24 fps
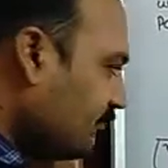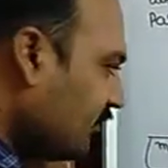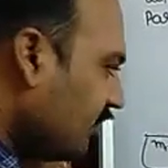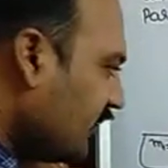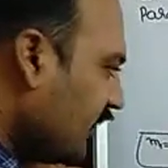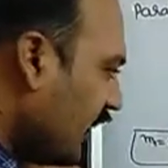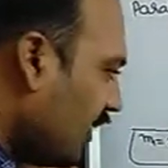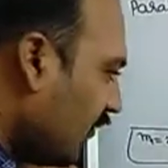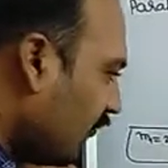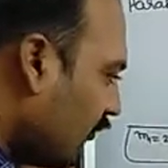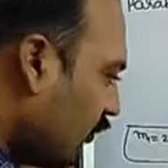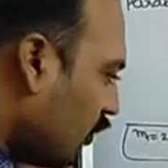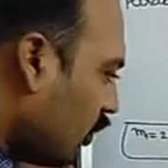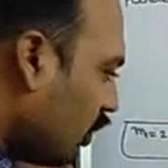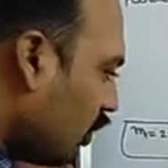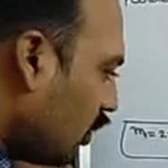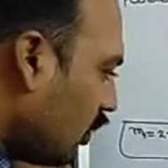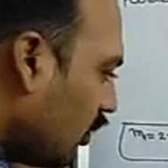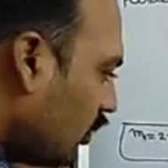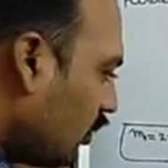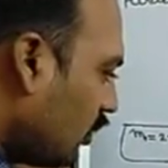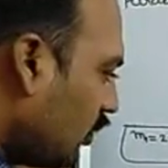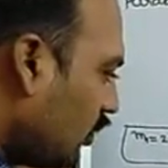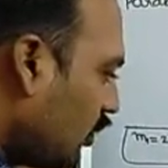
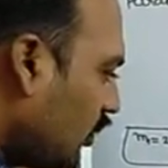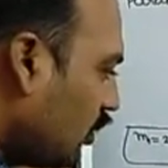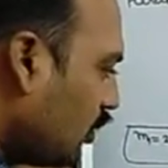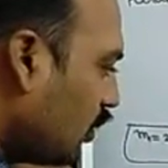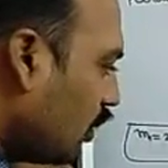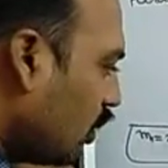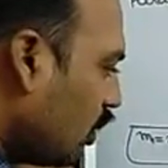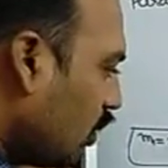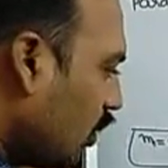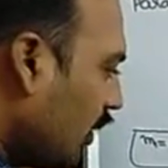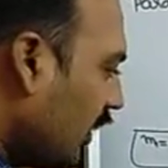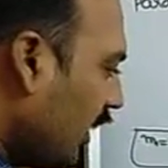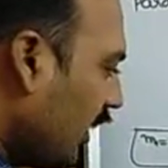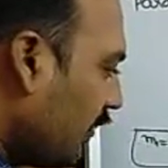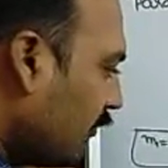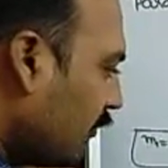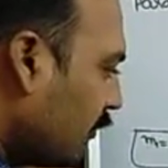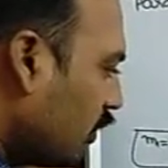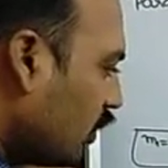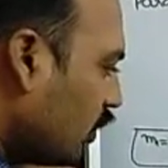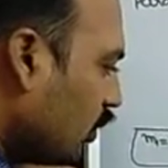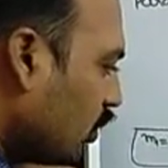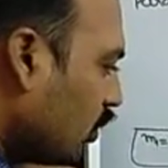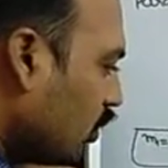Therefore,
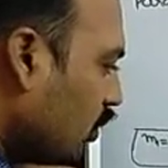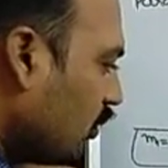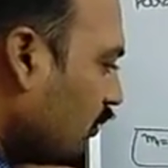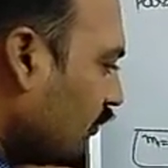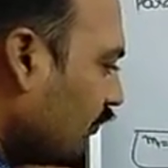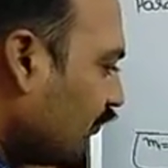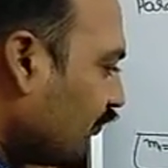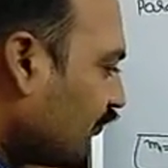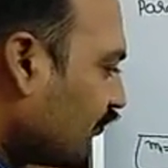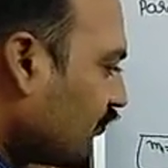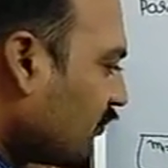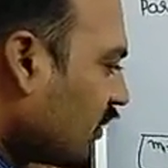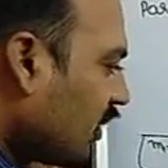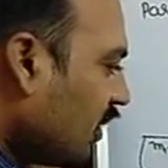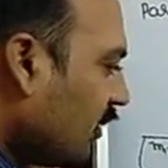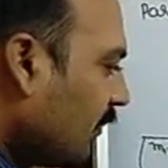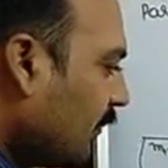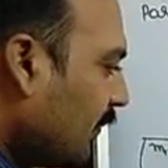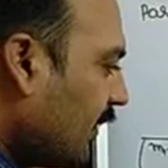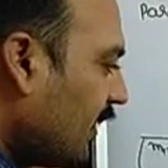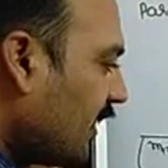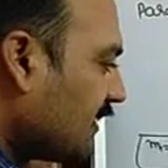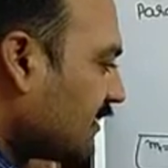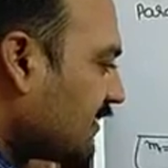2m2
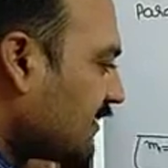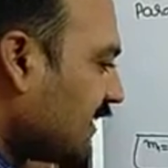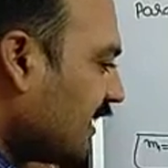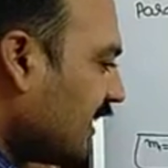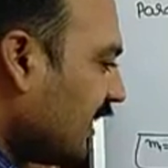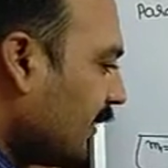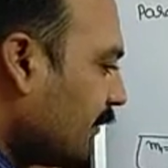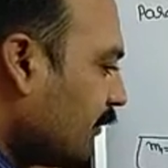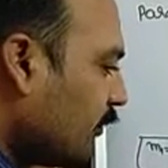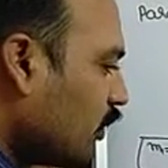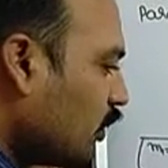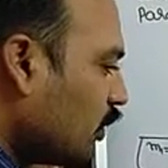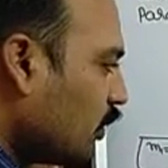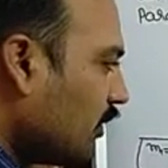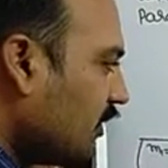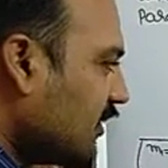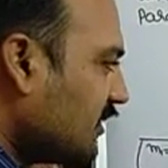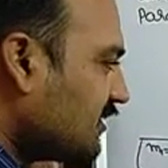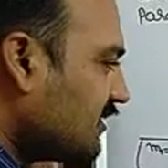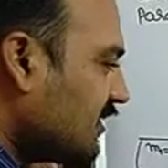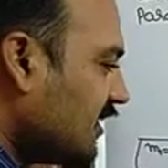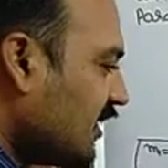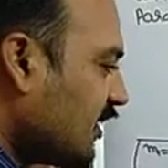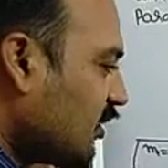plus m2
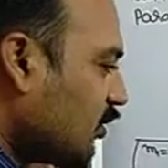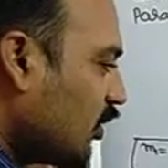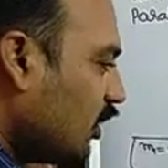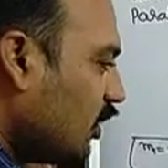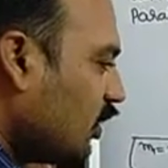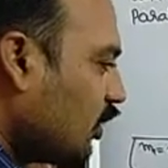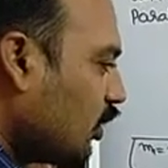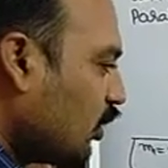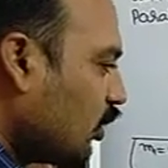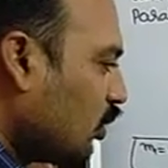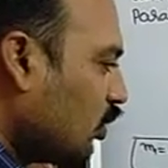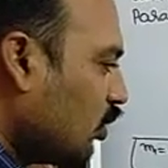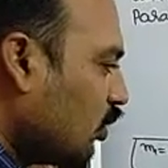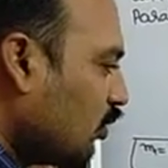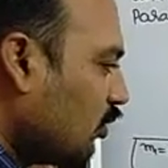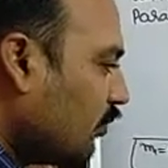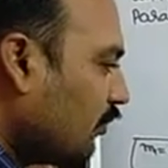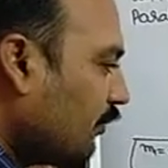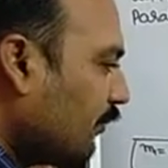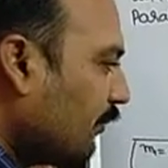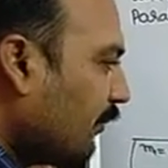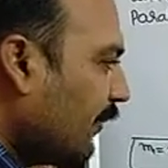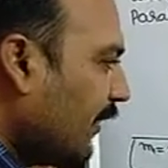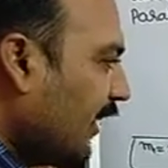is equal to
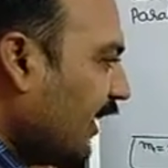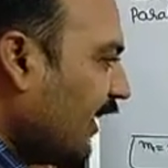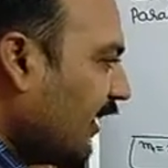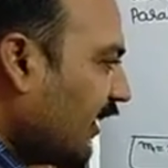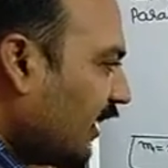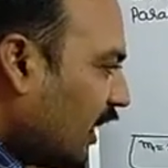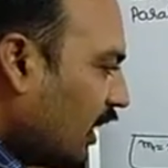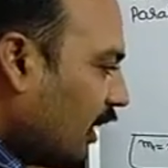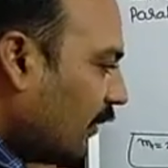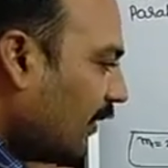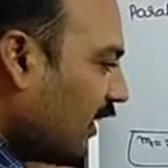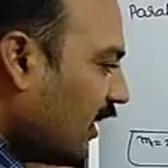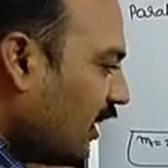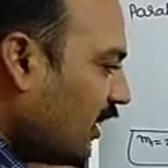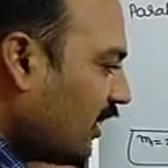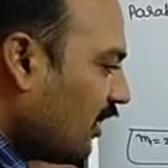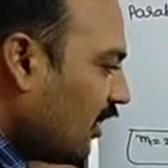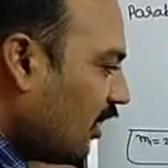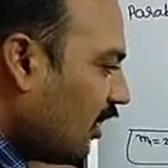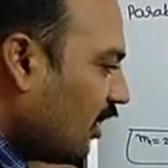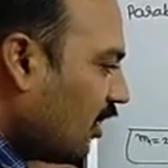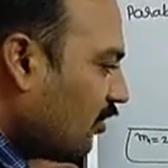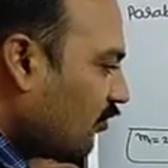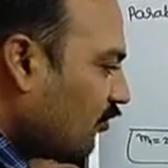beta by
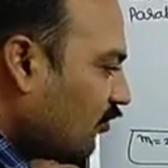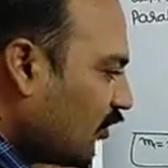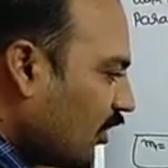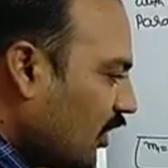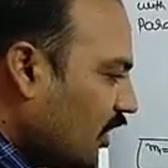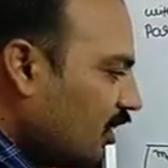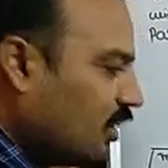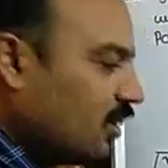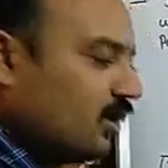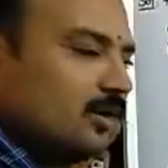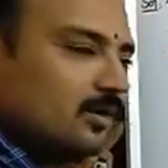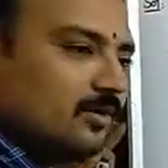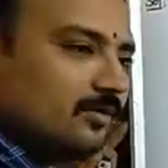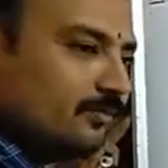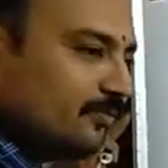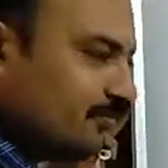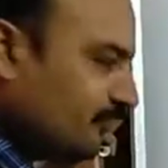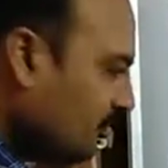alpha.